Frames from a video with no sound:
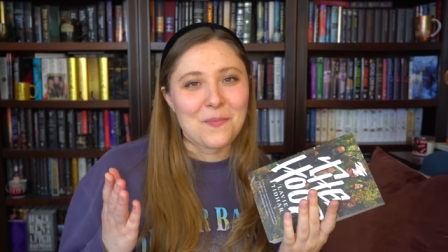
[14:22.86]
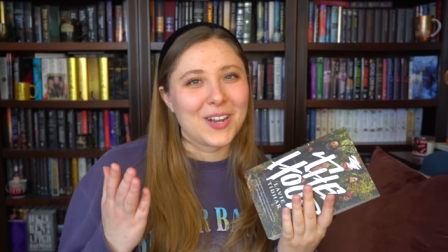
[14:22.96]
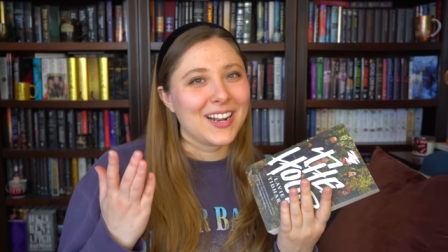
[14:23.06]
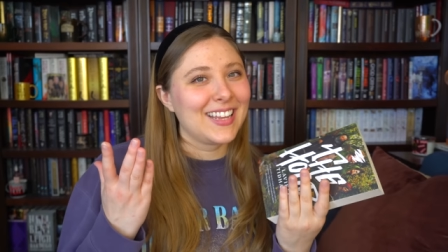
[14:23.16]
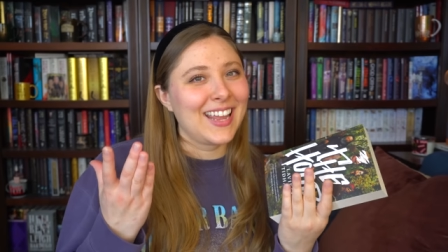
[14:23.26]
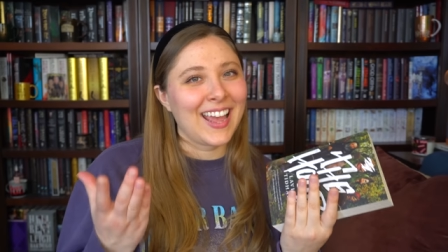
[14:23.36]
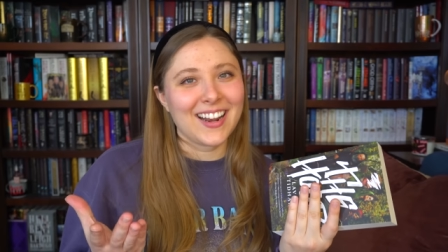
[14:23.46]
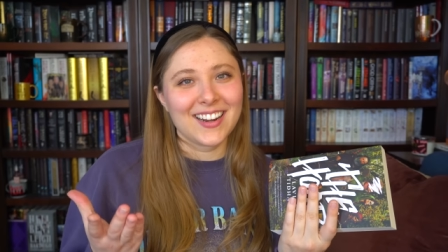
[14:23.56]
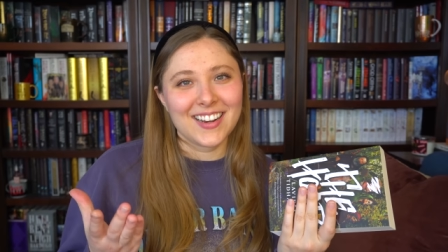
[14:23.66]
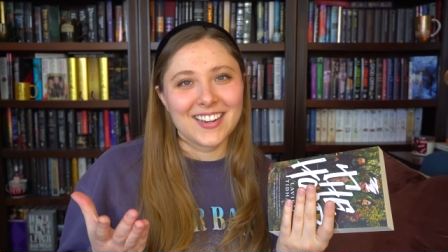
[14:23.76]
But I
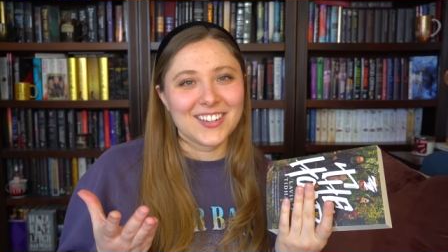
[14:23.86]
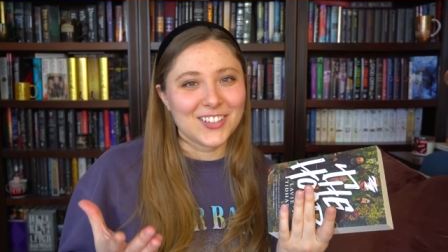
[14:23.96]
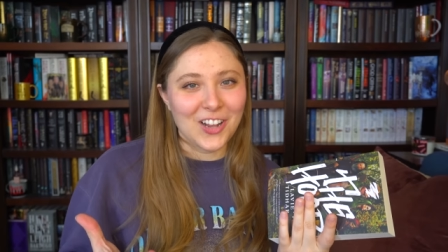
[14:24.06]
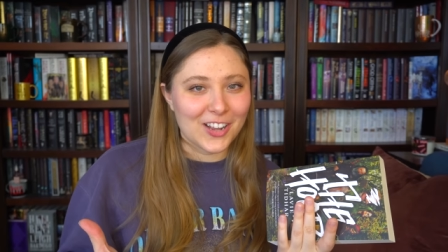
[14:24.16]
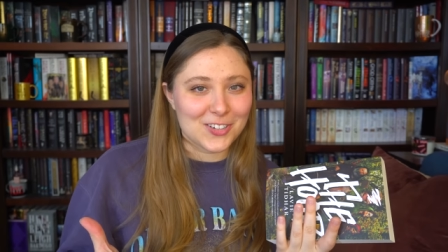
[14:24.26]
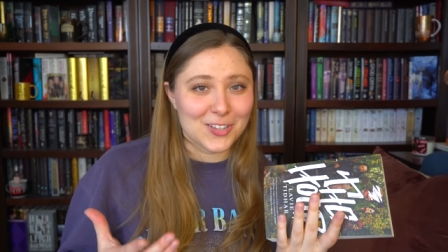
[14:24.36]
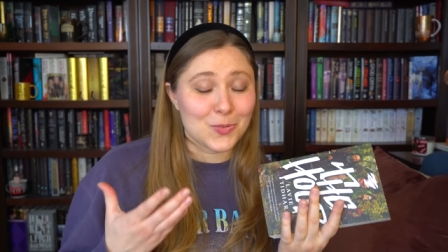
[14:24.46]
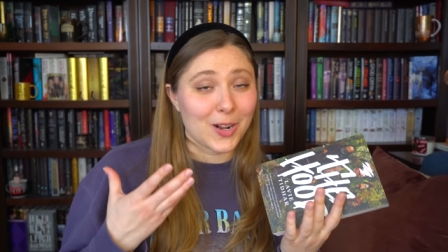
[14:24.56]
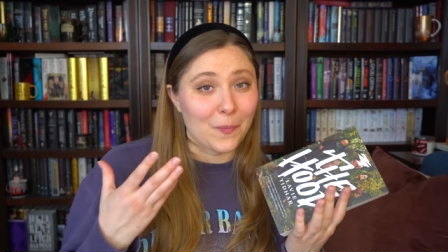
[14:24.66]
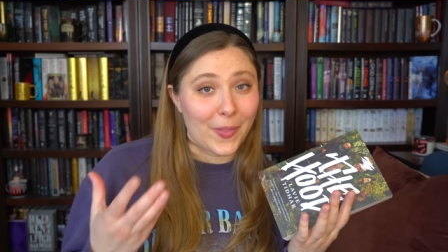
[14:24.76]
can't, in good conscience,
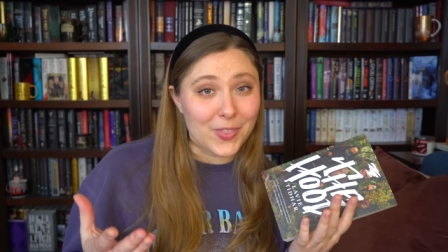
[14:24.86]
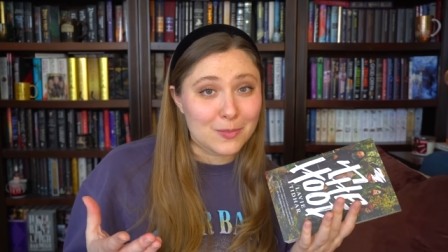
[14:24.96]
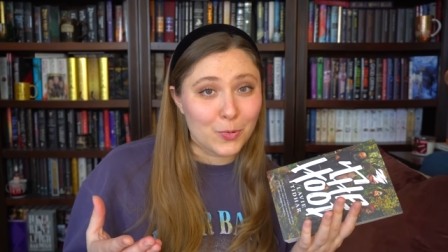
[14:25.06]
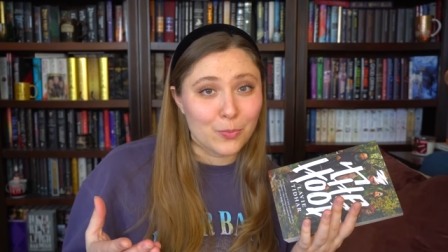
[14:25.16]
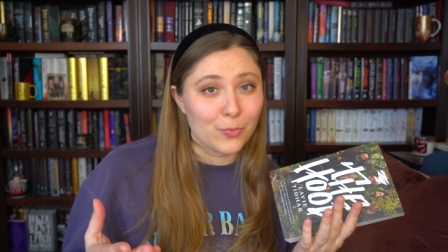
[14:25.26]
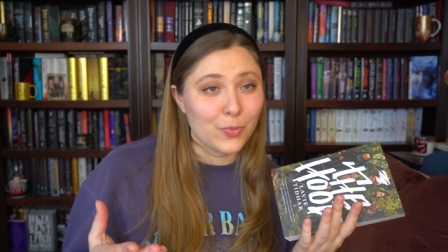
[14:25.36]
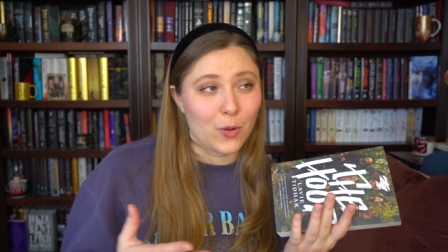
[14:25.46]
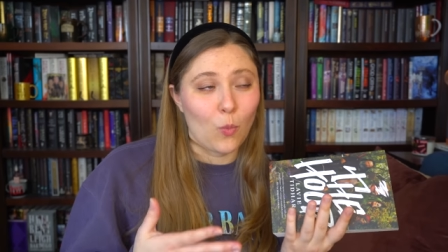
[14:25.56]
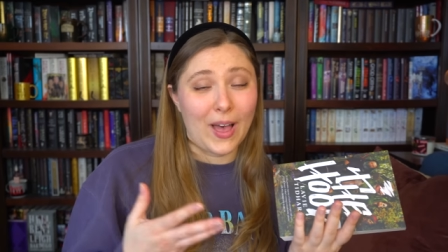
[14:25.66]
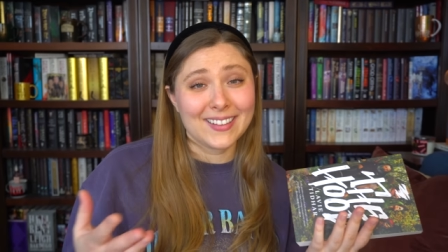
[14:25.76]
recommend this book,
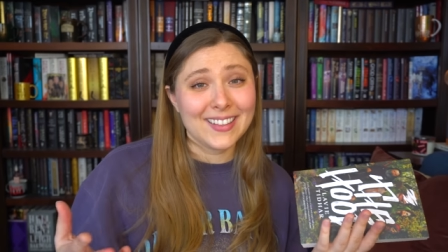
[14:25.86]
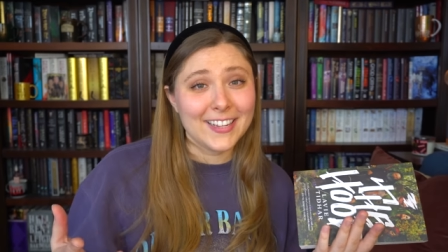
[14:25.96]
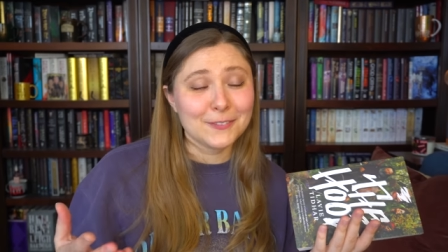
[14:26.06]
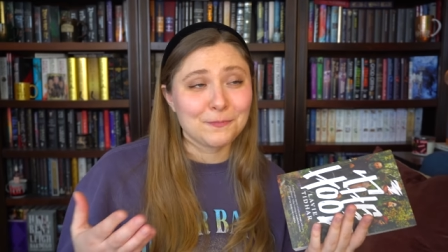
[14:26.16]
like, widely.